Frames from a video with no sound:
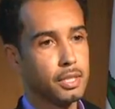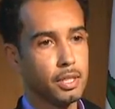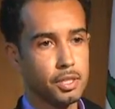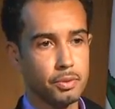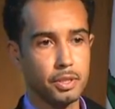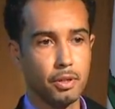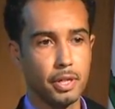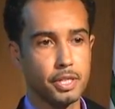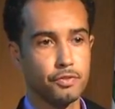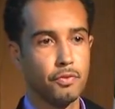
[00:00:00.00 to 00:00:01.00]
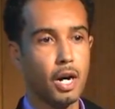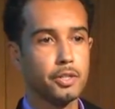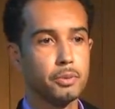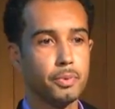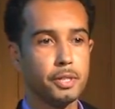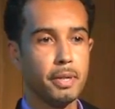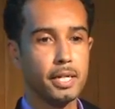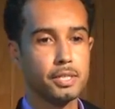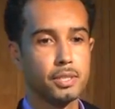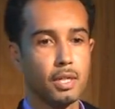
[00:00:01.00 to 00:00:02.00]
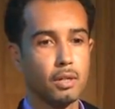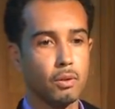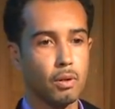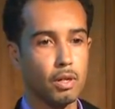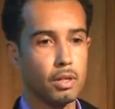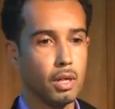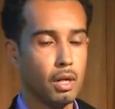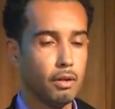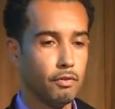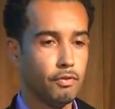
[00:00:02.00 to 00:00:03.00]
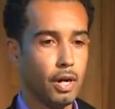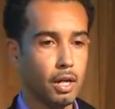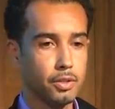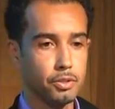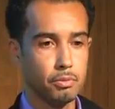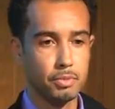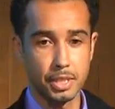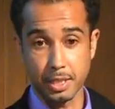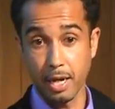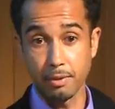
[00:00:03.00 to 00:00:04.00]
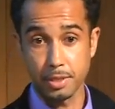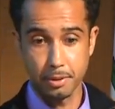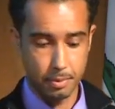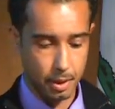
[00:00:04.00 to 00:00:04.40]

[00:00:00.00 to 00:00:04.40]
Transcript: in the industry known as volume rebates or volume discounts.